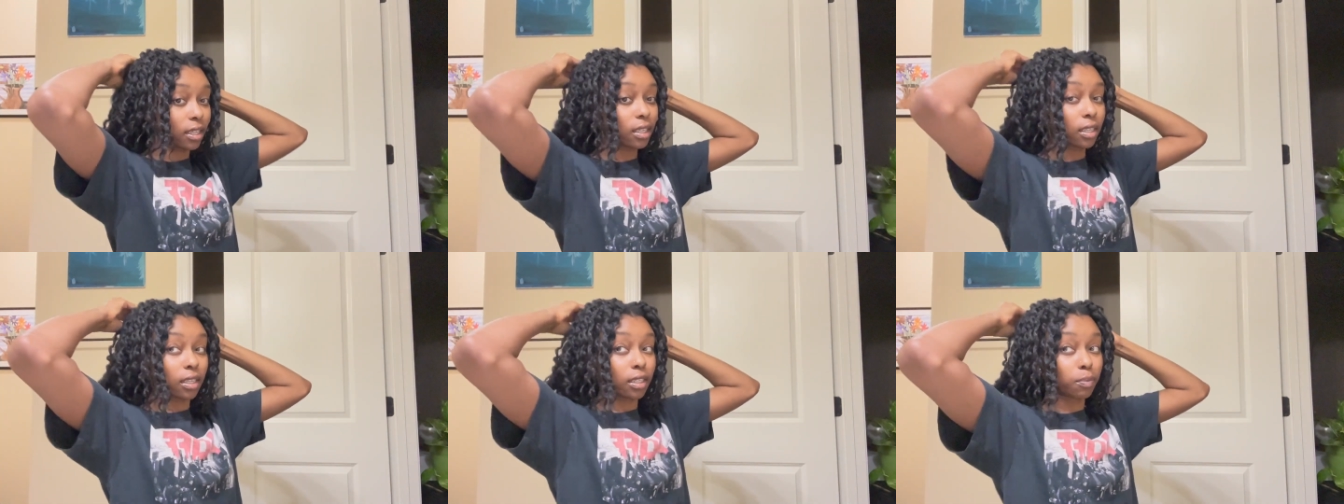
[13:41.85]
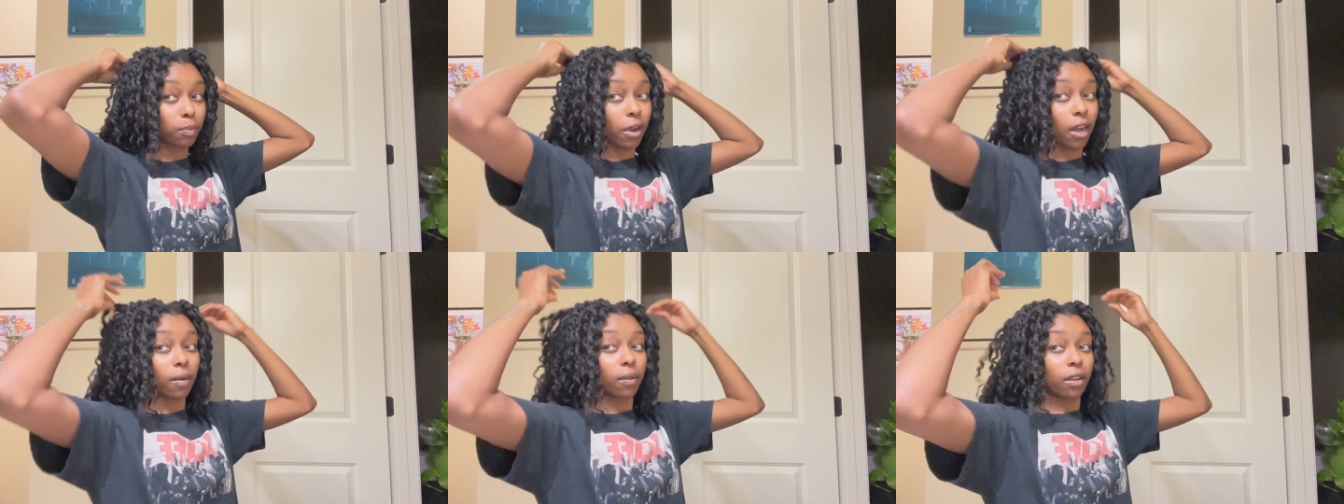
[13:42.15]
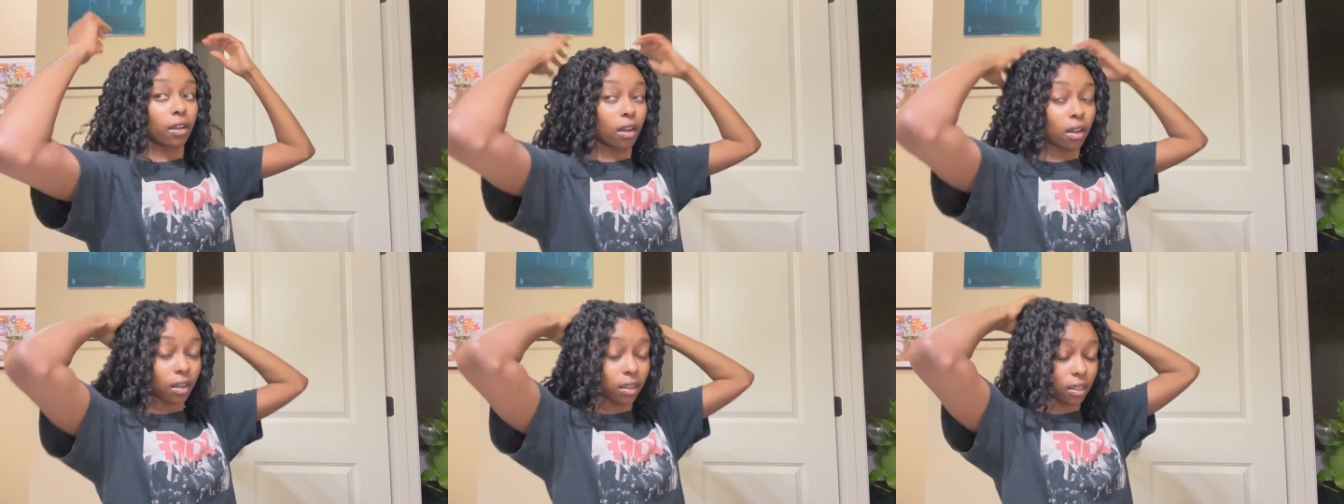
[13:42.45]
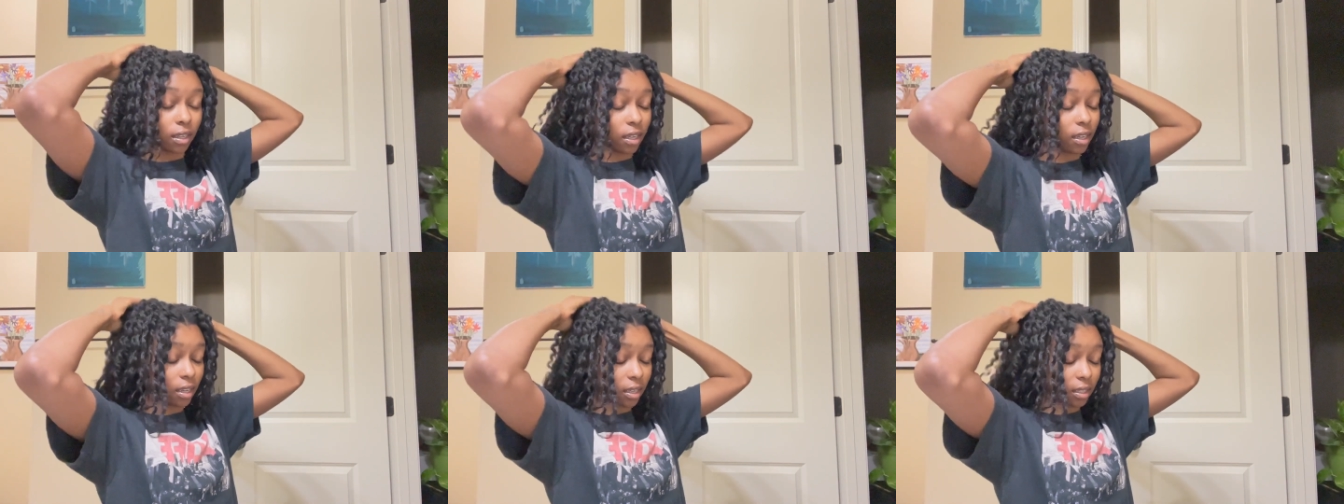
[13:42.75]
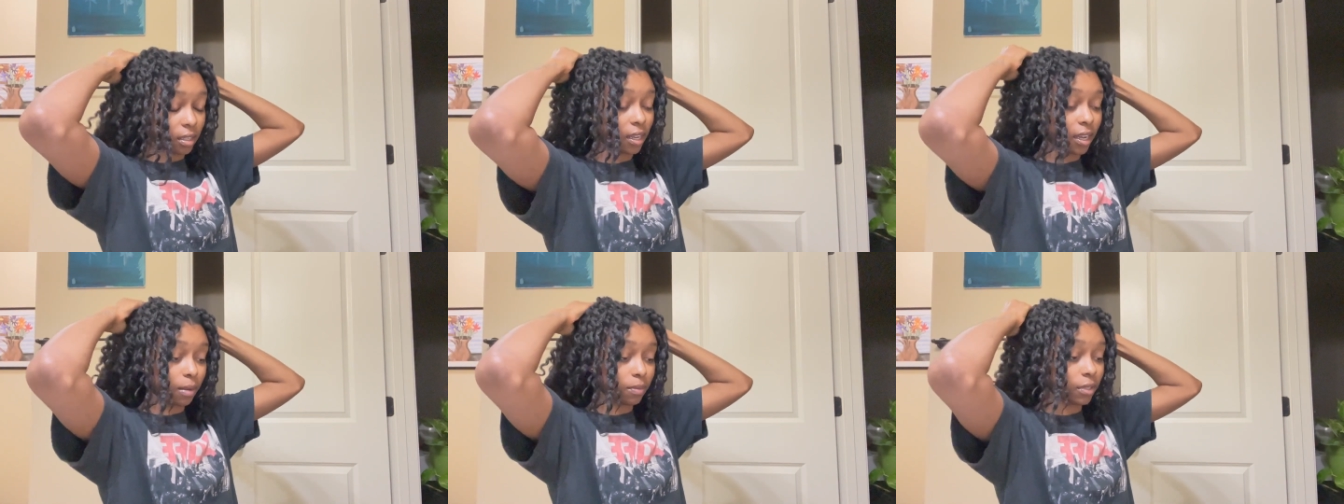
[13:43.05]
is probably all
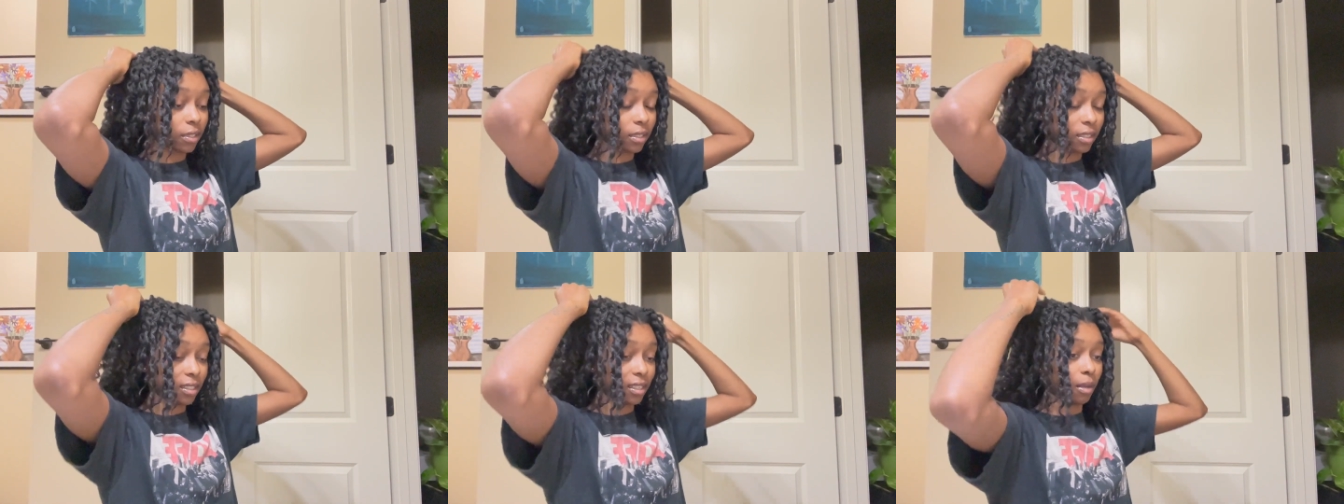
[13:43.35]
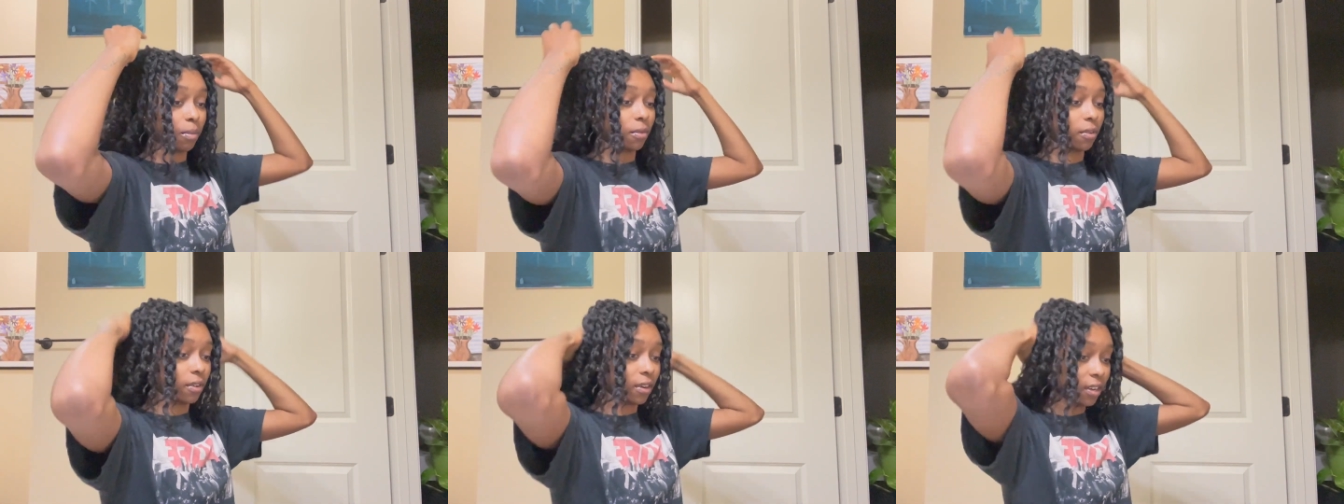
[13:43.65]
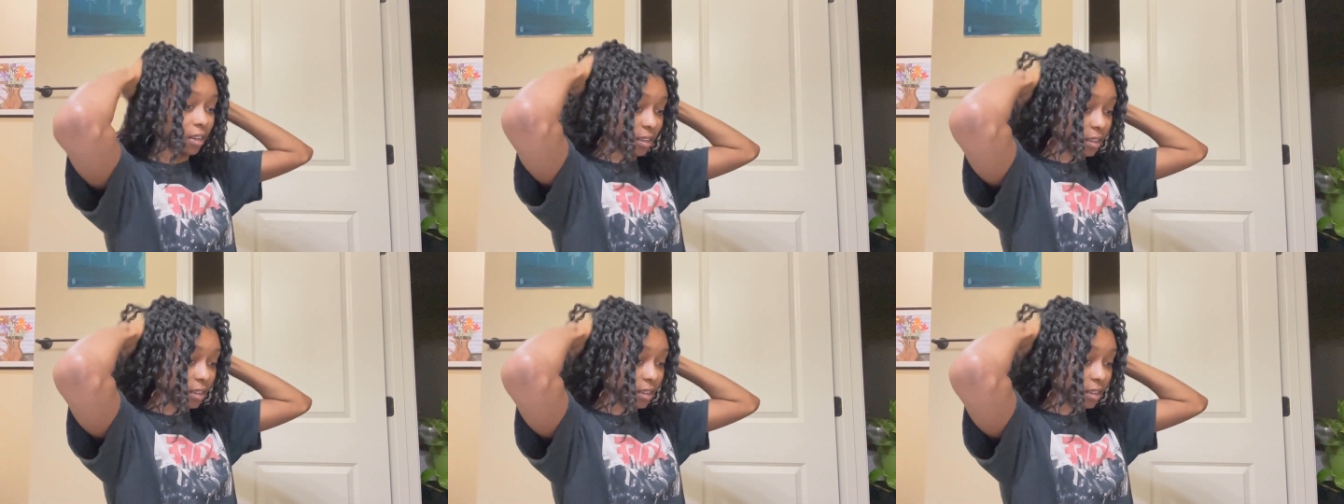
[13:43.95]
types of separated.